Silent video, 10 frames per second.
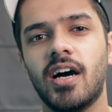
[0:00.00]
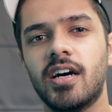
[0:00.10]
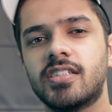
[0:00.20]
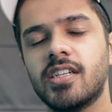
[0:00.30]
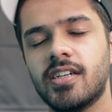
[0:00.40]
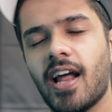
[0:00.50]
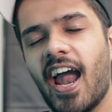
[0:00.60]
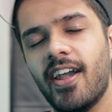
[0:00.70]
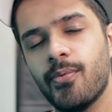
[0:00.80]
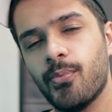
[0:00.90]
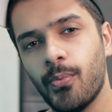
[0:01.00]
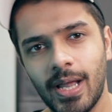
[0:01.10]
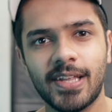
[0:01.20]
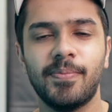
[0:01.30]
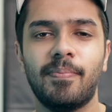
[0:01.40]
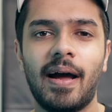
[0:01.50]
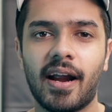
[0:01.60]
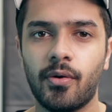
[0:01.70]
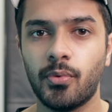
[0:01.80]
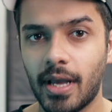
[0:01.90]
Harsh here and welcome
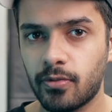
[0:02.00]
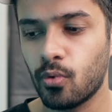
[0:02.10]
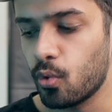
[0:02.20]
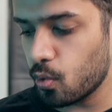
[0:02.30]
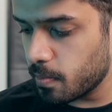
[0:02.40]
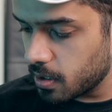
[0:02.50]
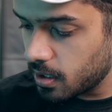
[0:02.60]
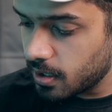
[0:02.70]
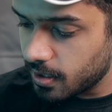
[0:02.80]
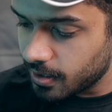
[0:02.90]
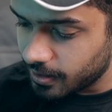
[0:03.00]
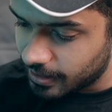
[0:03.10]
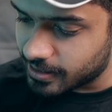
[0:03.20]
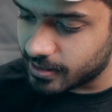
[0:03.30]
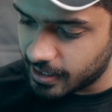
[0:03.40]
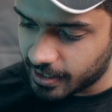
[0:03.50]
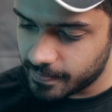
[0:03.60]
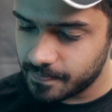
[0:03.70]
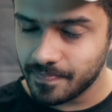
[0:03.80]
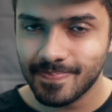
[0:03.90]
back to Technolobe. This is it.
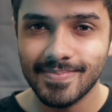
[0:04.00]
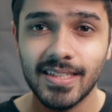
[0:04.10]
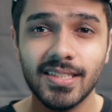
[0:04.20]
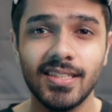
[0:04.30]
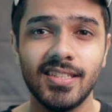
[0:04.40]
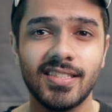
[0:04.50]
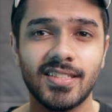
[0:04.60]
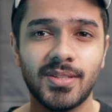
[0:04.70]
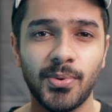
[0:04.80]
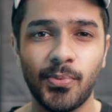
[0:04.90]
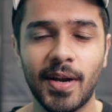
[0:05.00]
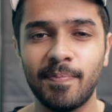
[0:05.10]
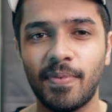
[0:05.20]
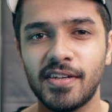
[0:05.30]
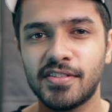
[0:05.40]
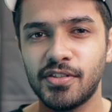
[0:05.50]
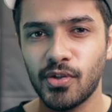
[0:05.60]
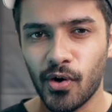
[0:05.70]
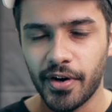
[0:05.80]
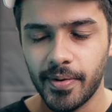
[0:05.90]
This is the OnePlus
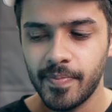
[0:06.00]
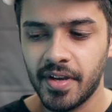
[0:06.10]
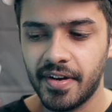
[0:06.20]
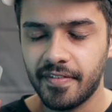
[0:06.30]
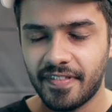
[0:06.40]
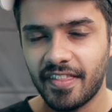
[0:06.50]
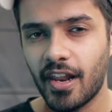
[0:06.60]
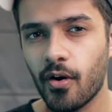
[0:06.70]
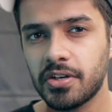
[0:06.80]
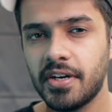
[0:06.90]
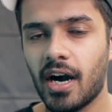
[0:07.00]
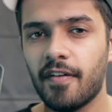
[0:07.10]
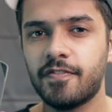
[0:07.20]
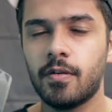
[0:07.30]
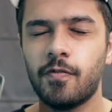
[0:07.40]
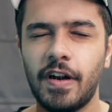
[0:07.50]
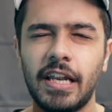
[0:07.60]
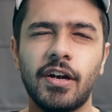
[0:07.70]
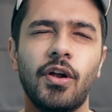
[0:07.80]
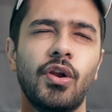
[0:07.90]
Nord. Finally got it after
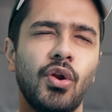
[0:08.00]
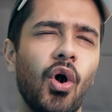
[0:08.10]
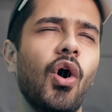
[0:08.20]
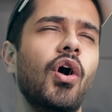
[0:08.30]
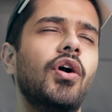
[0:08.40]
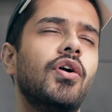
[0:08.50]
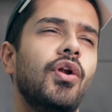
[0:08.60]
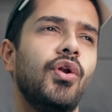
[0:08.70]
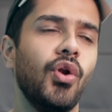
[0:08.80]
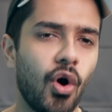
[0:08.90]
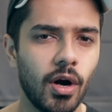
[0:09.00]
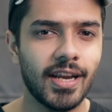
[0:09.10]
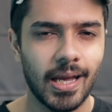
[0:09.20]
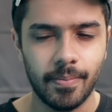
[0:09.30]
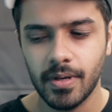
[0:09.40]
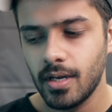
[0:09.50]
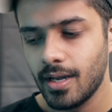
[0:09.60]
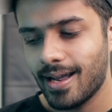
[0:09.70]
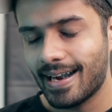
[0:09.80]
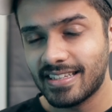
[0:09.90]
waiting a long, long time.
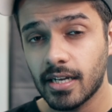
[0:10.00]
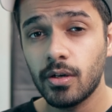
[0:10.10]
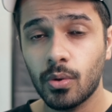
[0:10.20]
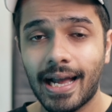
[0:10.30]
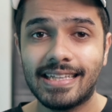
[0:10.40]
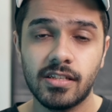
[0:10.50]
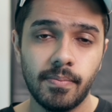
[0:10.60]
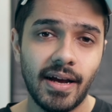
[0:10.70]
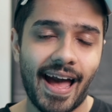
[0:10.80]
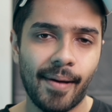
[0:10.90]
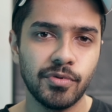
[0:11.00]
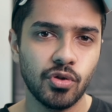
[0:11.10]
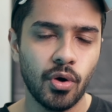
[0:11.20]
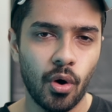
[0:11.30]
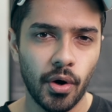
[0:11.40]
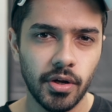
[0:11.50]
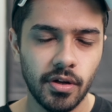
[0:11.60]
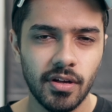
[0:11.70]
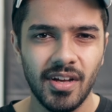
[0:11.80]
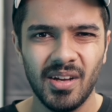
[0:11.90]
I decided to cancel my Amazon
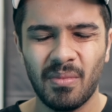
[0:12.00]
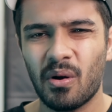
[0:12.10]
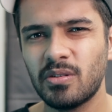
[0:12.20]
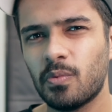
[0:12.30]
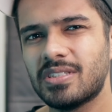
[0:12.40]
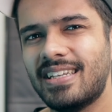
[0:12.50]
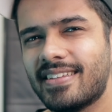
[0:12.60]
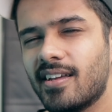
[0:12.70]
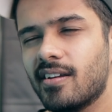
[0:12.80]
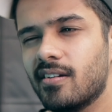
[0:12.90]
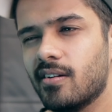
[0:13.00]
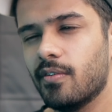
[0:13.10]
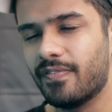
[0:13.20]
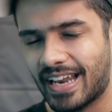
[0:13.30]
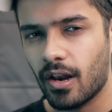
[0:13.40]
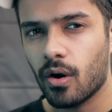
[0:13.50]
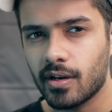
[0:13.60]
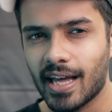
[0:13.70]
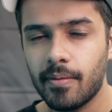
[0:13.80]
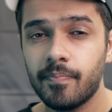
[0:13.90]
order because it was taking a very
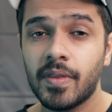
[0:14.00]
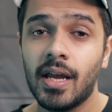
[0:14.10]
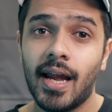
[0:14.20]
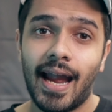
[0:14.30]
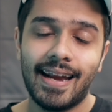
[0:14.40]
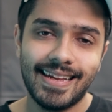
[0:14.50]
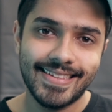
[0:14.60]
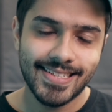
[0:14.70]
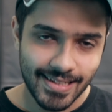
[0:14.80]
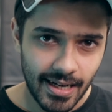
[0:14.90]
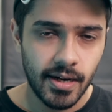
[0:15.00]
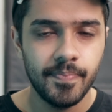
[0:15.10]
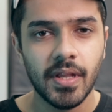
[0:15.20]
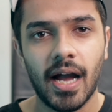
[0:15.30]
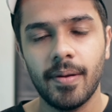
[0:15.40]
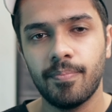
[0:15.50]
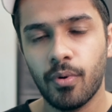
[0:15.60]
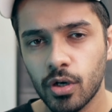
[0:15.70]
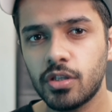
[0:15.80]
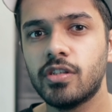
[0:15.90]
long time and instead I
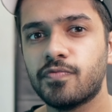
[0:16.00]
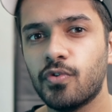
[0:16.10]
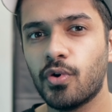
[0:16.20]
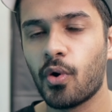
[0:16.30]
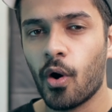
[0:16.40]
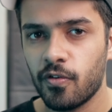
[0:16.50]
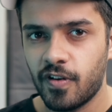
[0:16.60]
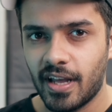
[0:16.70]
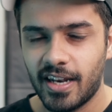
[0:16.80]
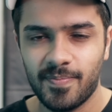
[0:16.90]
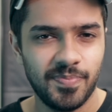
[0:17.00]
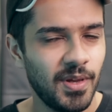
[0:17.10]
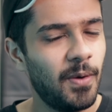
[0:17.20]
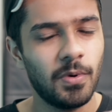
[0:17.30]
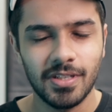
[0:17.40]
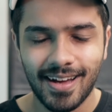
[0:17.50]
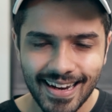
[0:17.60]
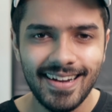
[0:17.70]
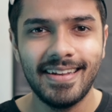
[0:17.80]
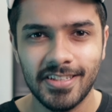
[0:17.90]
bought this phone offline. It was a
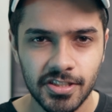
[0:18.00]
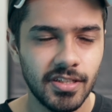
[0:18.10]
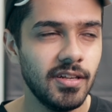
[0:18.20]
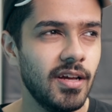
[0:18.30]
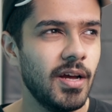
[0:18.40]
great decision